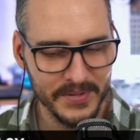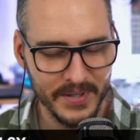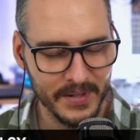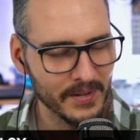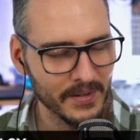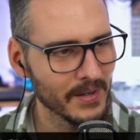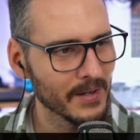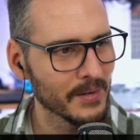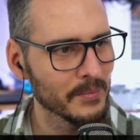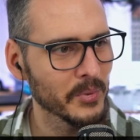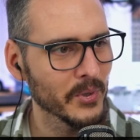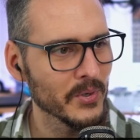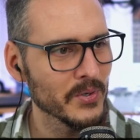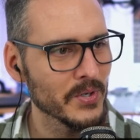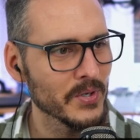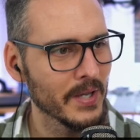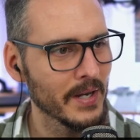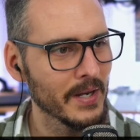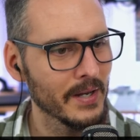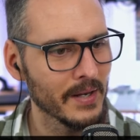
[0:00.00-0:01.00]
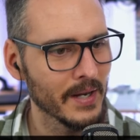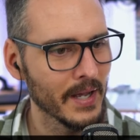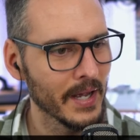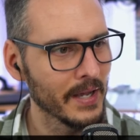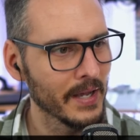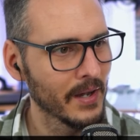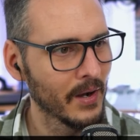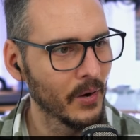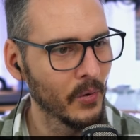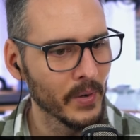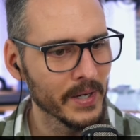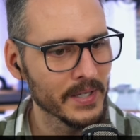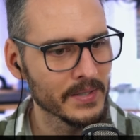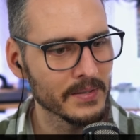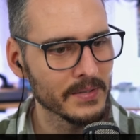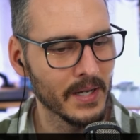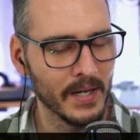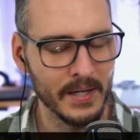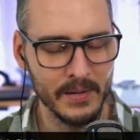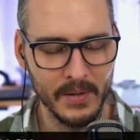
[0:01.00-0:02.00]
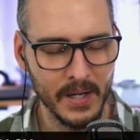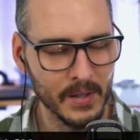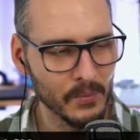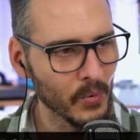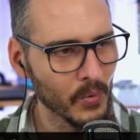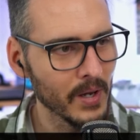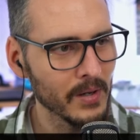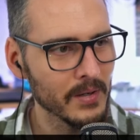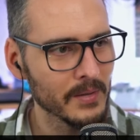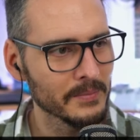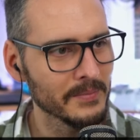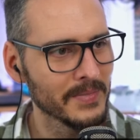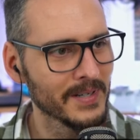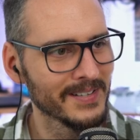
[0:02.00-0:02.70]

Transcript: I, I, appreciate it, and I always I, I welcome